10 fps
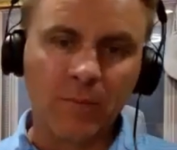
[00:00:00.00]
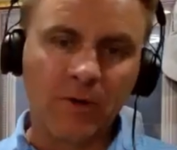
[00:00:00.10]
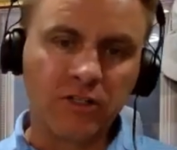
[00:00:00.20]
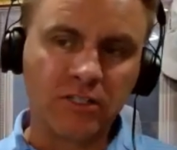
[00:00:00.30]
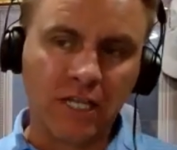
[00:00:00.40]

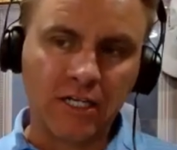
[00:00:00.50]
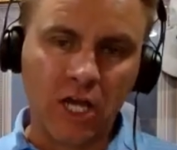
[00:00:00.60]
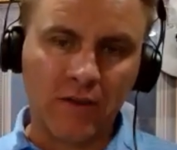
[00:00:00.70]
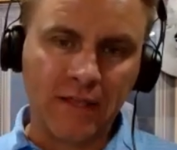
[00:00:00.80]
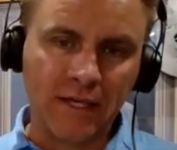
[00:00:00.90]
But you said,
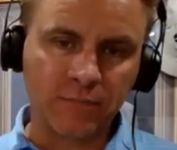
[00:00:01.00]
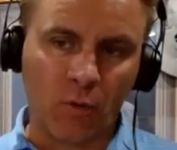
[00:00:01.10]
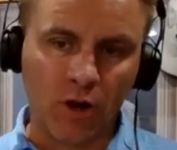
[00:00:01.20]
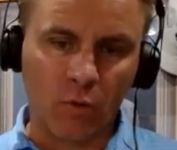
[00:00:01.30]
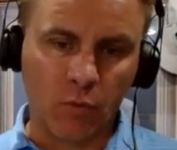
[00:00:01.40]
at this
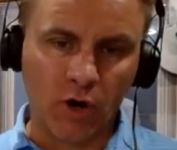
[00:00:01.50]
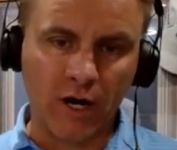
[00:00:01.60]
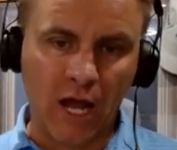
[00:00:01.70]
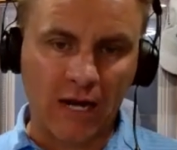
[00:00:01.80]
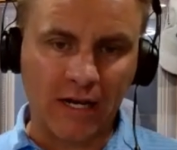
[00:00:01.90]
point,
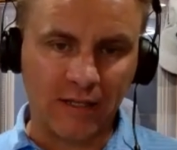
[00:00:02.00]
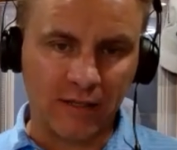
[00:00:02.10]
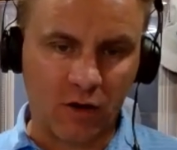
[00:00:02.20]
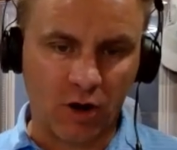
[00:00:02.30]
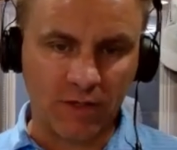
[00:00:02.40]
we're not in
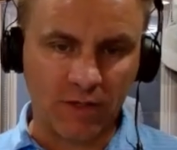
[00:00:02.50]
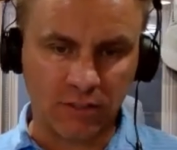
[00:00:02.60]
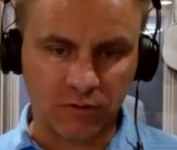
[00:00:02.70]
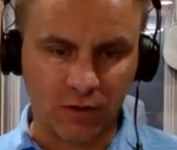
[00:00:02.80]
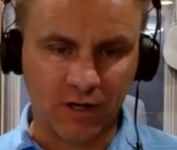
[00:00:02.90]
the car
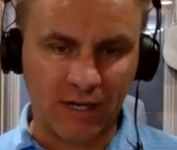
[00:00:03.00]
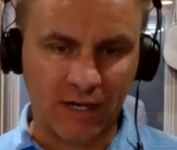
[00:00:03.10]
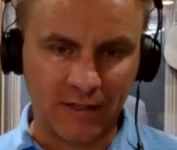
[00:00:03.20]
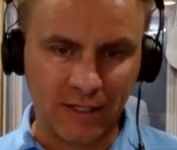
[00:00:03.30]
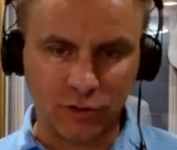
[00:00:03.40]
business, we're
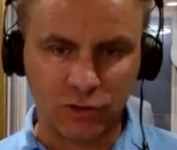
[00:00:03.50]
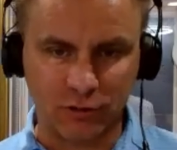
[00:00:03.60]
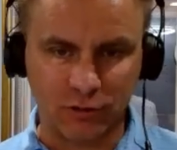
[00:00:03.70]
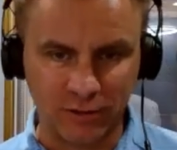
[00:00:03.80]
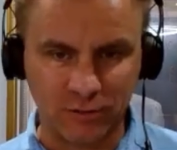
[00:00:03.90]
in the
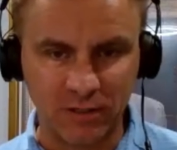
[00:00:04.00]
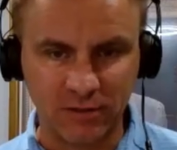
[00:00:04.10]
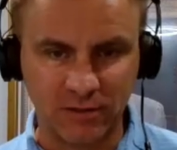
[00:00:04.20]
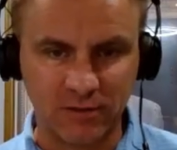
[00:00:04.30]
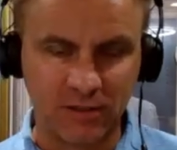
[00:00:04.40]
insurance
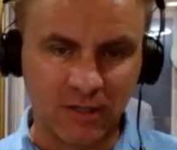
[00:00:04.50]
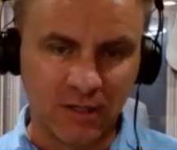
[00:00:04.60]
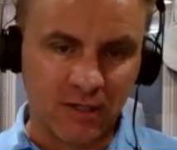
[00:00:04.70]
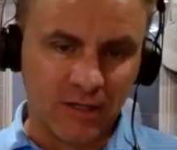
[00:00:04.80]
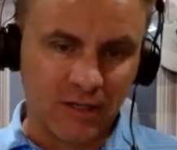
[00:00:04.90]
business.
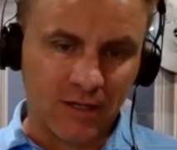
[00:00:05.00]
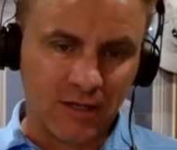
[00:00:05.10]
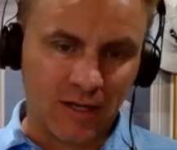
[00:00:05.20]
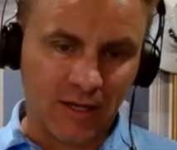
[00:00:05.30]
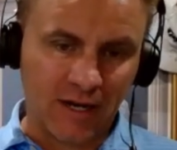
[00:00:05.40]

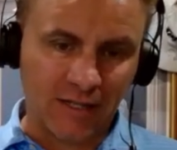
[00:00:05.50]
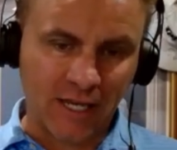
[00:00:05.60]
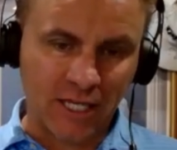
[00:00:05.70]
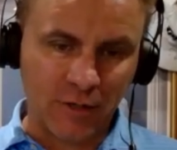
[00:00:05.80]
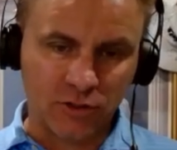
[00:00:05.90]
And I
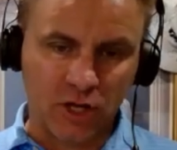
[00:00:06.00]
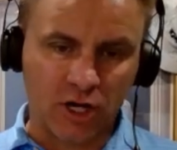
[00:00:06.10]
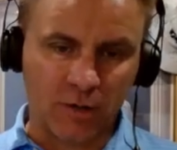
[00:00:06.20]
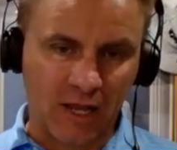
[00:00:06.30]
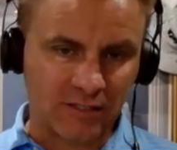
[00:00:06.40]
think you were
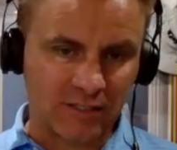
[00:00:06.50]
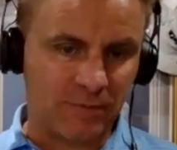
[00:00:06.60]
talking about